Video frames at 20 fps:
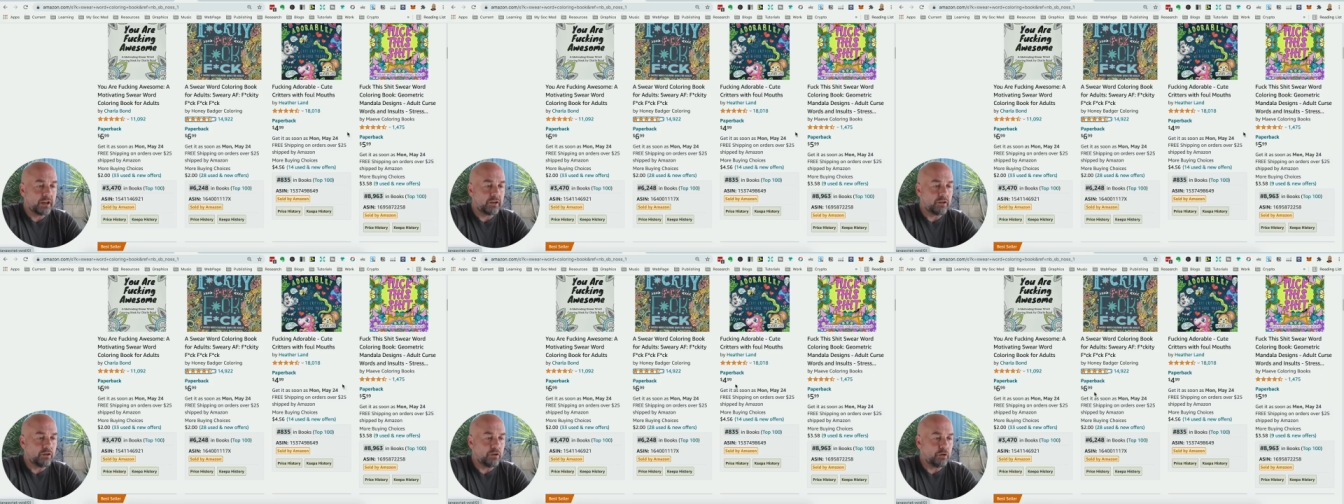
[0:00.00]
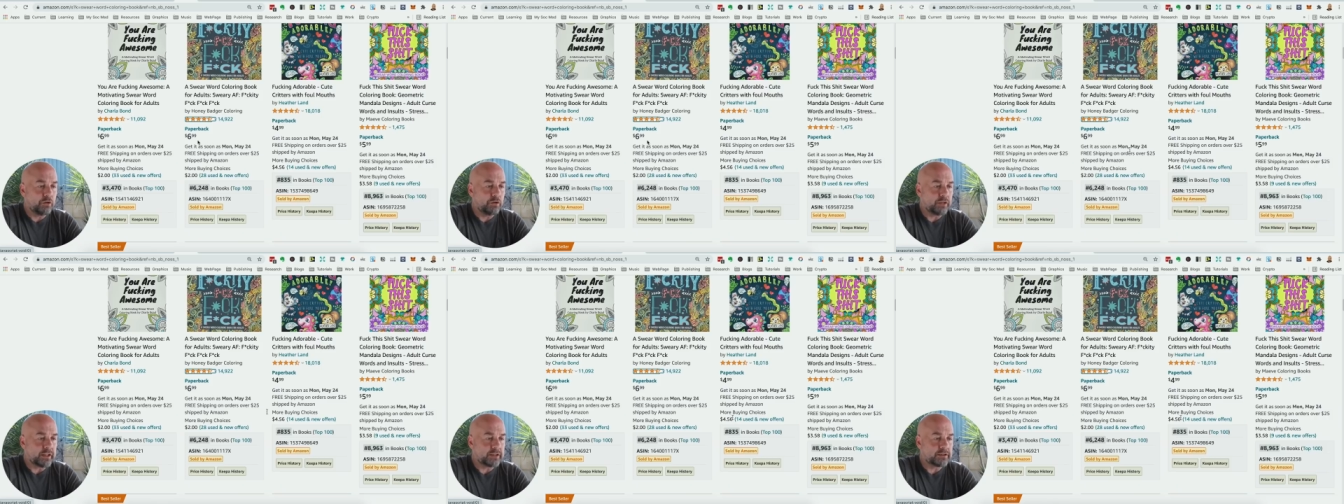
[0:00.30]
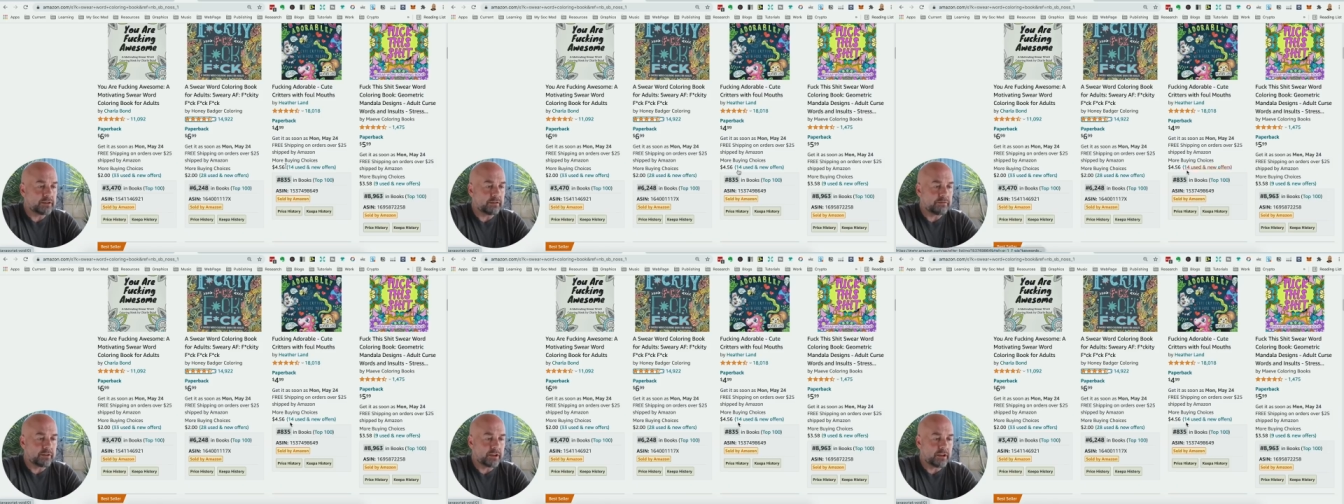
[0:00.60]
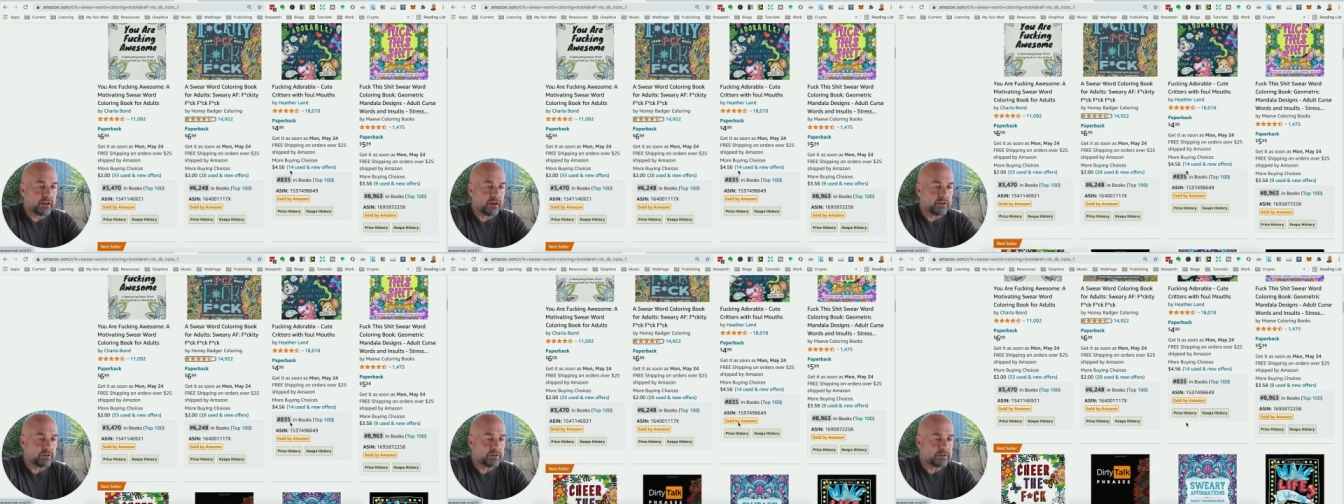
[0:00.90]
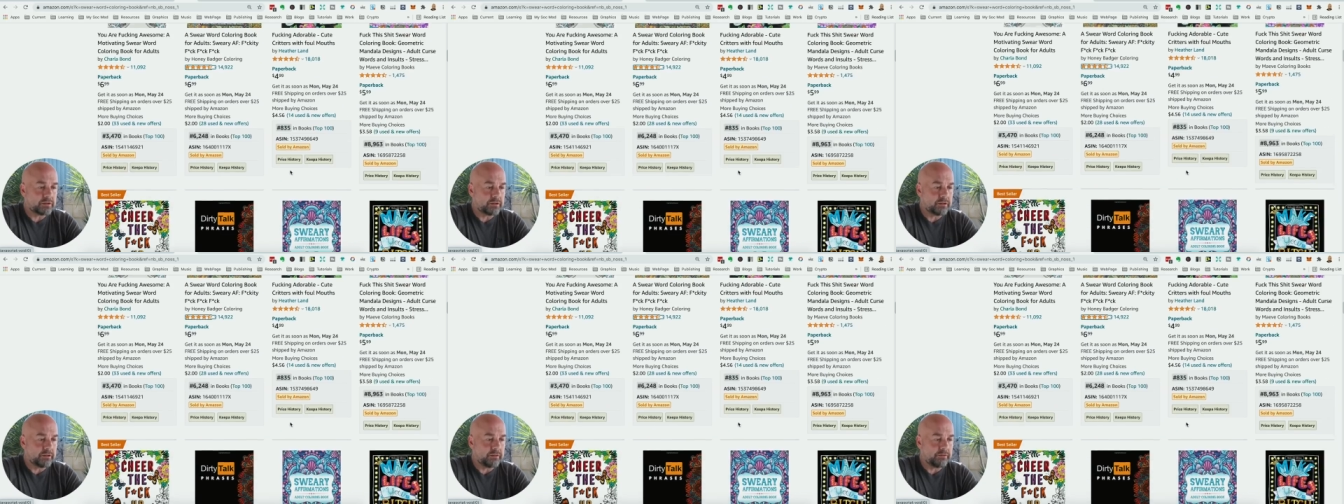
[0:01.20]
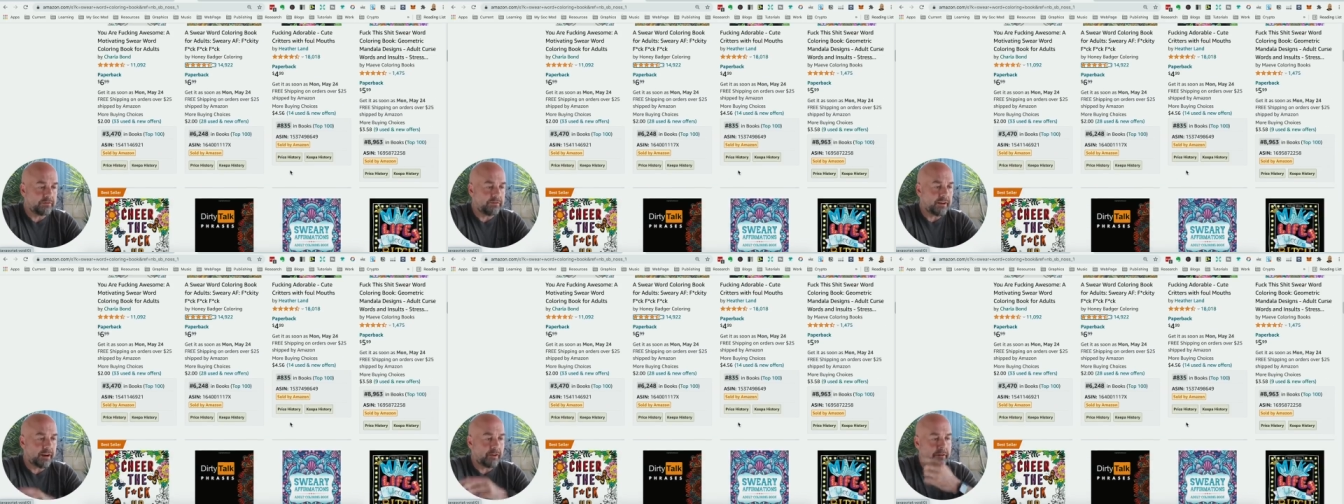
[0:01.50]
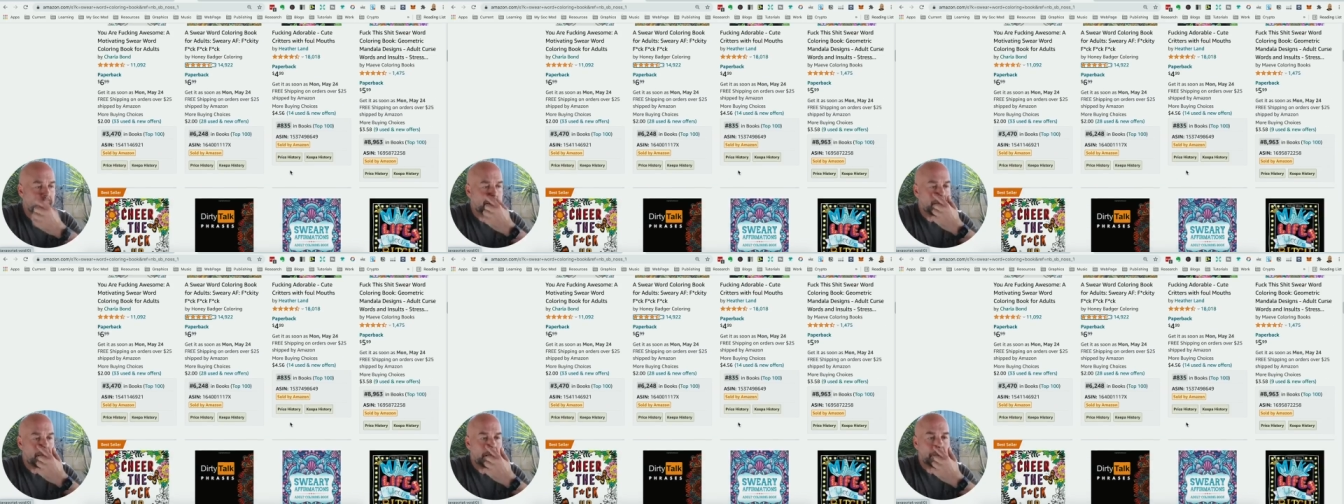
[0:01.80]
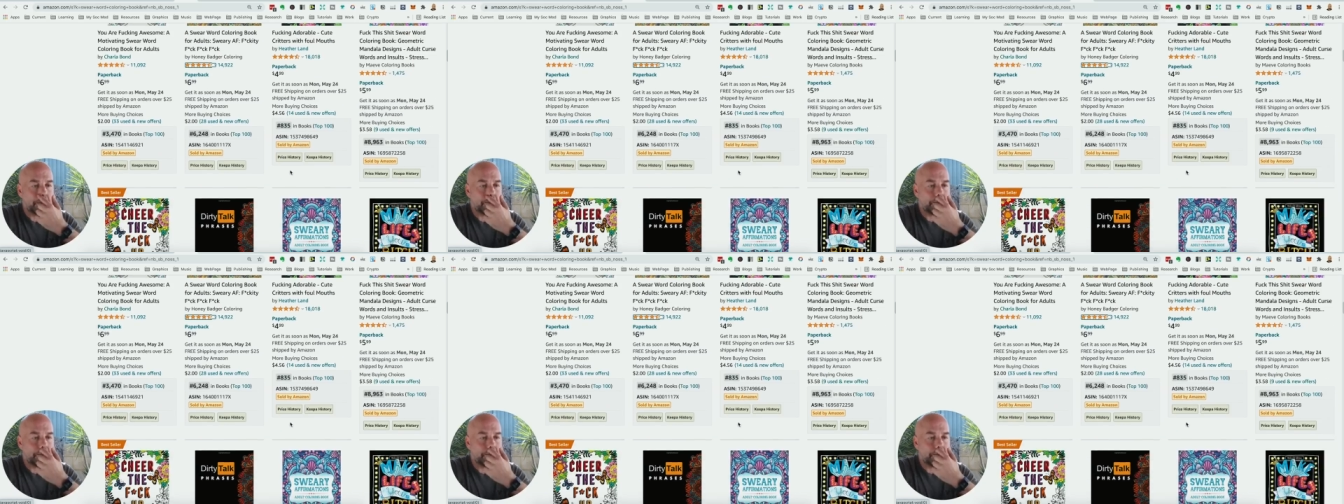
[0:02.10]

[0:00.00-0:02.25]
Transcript: And all these have got very low